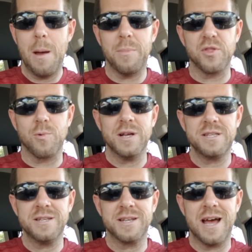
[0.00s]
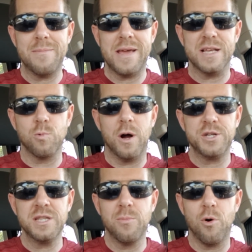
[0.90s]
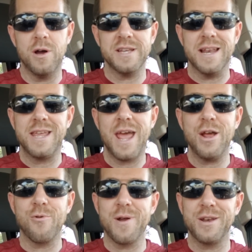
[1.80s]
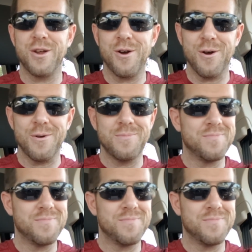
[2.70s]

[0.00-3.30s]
but the rest of the time, he's watching the boys and catering to her.